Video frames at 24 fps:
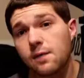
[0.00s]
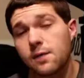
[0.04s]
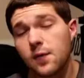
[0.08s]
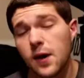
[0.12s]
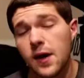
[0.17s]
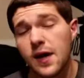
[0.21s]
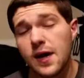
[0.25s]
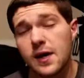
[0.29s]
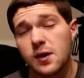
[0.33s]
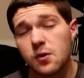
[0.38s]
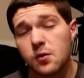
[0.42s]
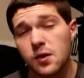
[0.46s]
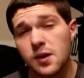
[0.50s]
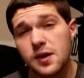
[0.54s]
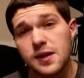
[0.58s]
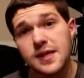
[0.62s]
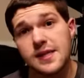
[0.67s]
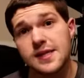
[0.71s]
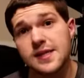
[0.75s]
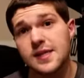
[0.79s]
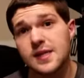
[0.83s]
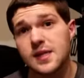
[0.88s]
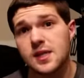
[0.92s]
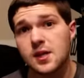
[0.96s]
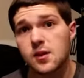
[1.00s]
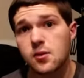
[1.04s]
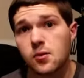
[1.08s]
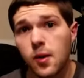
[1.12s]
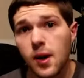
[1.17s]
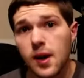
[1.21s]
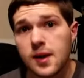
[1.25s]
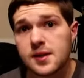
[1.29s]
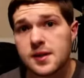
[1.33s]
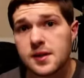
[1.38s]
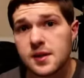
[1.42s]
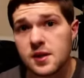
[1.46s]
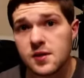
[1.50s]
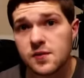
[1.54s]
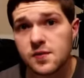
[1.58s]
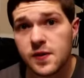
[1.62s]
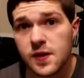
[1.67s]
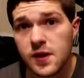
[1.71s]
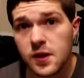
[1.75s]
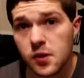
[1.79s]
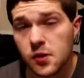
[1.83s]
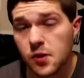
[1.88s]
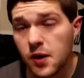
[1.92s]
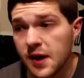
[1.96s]
for anyone that's still watching this
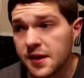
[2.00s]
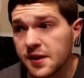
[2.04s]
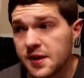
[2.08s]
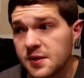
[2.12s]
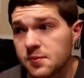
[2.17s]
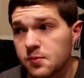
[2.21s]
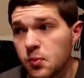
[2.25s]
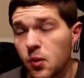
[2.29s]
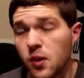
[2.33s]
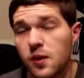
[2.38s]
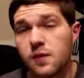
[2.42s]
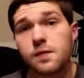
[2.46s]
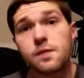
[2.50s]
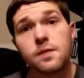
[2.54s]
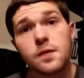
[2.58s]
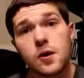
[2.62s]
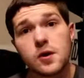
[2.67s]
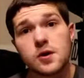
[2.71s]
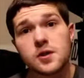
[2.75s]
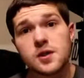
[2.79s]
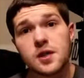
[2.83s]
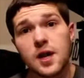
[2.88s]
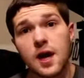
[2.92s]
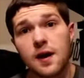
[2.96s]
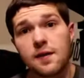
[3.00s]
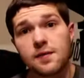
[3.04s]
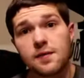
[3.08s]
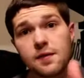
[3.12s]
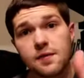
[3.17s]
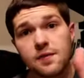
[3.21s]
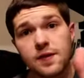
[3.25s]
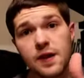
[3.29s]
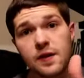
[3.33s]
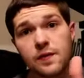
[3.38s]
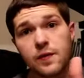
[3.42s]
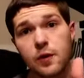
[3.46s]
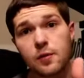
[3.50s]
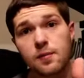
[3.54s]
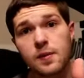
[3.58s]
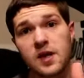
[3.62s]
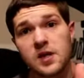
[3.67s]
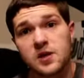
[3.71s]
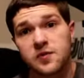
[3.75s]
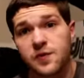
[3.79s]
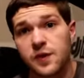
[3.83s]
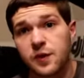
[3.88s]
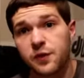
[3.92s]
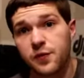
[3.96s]
video at this point, first off, thank you very
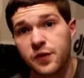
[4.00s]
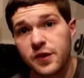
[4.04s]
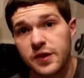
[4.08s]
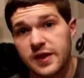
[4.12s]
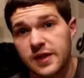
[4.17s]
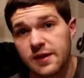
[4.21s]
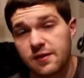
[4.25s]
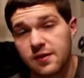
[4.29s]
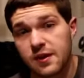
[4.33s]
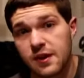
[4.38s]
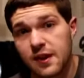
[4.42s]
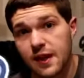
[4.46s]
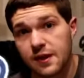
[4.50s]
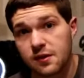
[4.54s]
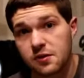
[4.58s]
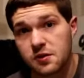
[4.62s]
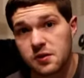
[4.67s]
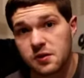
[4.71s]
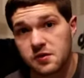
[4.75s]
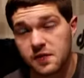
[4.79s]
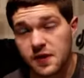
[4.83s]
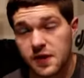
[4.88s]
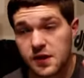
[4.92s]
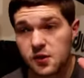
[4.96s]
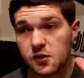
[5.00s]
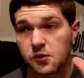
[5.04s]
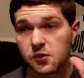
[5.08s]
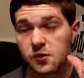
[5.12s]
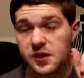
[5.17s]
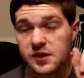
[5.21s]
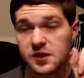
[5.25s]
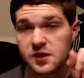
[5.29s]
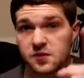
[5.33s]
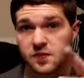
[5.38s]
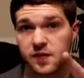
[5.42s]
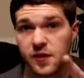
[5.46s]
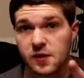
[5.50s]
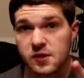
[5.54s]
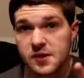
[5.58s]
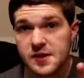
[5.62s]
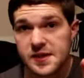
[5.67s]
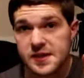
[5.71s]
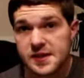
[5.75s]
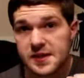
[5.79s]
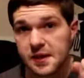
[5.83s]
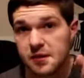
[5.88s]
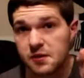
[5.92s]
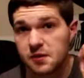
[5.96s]
much. Feel free to leave a like on this video because it's very
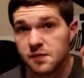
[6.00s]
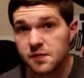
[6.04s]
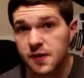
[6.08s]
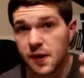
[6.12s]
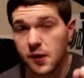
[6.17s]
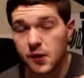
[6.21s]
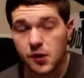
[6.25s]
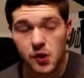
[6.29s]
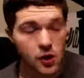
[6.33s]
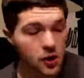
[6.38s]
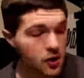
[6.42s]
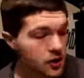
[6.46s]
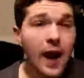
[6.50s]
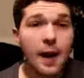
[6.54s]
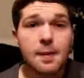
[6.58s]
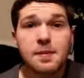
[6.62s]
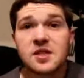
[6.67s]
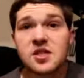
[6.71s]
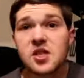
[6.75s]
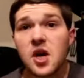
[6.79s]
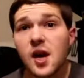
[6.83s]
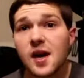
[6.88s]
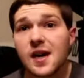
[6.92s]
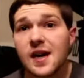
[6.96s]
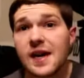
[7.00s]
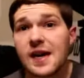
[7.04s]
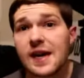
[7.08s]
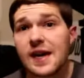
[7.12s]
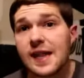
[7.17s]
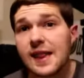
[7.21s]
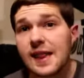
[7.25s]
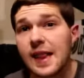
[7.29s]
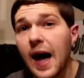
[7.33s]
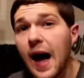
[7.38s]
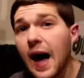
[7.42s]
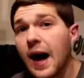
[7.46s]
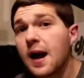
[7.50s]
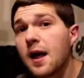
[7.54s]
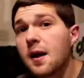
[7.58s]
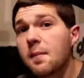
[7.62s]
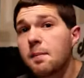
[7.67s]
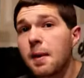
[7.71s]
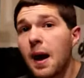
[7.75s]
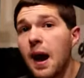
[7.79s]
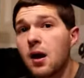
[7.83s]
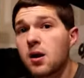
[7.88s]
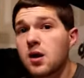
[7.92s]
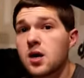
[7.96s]
detailed and very long. I've been talking a lot
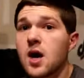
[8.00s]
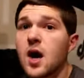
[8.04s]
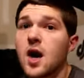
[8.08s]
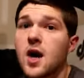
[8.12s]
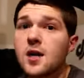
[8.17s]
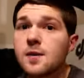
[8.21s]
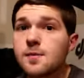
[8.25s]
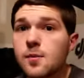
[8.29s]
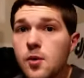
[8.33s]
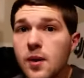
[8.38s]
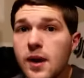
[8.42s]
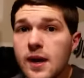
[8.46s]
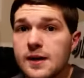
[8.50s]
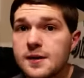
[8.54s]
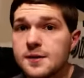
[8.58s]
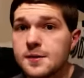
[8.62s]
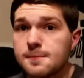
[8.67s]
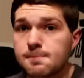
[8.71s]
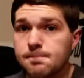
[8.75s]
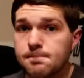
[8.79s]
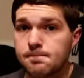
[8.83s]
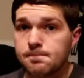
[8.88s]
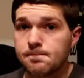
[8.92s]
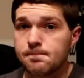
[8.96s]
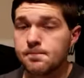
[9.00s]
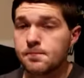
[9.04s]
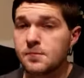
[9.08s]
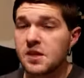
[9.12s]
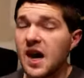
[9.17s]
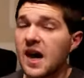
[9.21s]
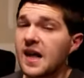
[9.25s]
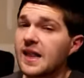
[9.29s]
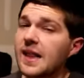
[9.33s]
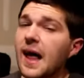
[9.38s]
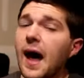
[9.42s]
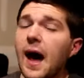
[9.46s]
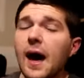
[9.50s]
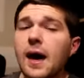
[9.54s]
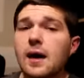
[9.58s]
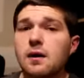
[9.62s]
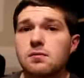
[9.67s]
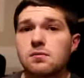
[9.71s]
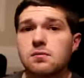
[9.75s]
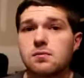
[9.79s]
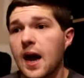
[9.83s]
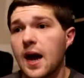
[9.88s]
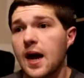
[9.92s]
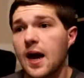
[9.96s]
about column arrays. A lot.
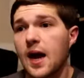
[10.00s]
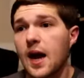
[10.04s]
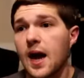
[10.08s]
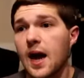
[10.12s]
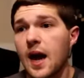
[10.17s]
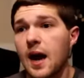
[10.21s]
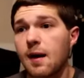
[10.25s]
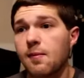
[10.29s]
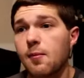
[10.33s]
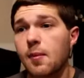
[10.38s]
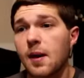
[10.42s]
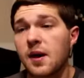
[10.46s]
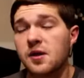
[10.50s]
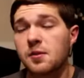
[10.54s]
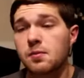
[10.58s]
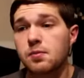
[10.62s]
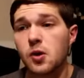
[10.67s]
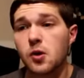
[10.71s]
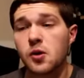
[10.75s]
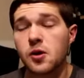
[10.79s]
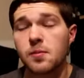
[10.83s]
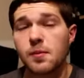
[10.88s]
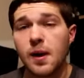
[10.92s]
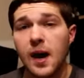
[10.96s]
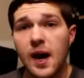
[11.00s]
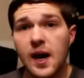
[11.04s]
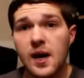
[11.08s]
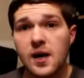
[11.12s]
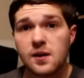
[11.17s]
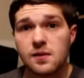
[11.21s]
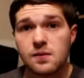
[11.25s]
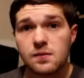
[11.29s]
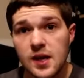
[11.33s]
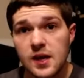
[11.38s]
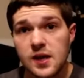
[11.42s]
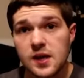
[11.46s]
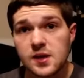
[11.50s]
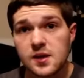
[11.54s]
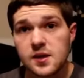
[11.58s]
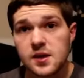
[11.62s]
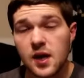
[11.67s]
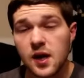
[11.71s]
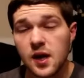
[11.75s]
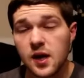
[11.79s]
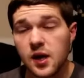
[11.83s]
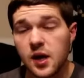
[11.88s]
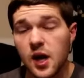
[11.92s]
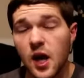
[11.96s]
And I'm about to blow your mind because
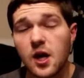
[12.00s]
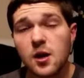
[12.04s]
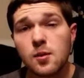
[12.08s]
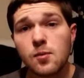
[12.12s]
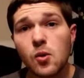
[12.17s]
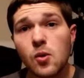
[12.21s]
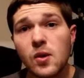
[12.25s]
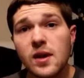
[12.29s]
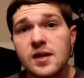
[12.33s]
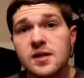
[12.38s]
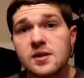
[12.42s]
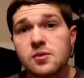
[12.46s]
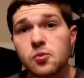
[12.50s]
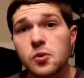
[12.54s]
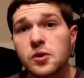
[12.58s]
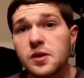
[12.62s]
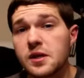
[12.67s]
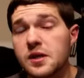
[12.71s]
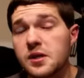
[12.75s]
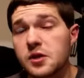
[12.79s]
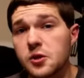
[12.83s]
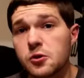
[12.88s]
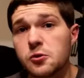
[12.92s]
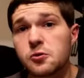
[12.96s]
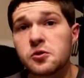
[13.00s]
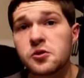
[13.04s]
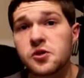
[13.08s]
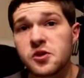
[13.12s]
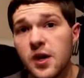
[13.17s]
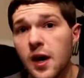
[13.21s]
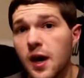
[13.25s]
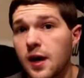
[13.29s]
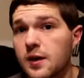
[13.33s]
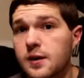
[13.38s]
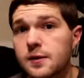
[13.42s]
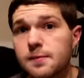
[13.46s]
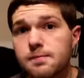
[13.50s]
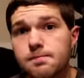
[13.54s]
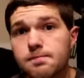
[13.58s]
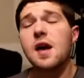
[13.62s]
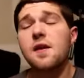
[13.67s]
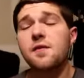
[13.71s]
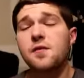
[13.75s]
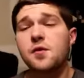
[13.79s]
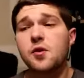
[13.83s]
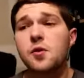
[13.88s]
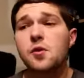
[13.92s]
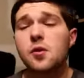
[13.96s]
column arrays really do suck.
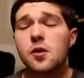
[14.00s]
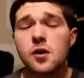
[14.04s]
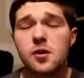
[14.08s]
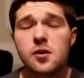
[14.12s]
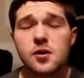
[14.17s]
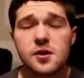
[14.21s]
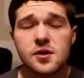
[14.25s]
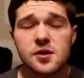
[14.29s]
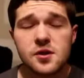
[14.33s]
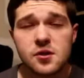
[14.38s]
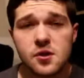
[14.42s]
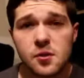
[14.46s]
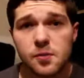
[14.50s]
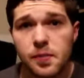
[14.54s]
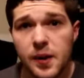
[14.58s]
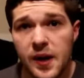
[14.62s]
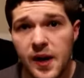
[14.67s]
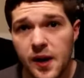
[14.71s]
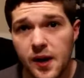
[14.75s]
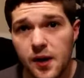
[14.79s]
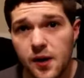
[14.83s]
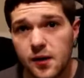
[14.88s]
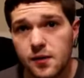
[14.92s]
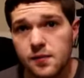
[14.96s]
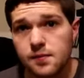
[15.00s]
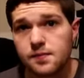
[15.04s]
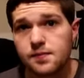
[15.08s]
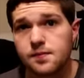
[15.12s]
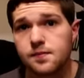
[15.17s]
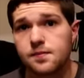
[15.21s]
If you are going to compare,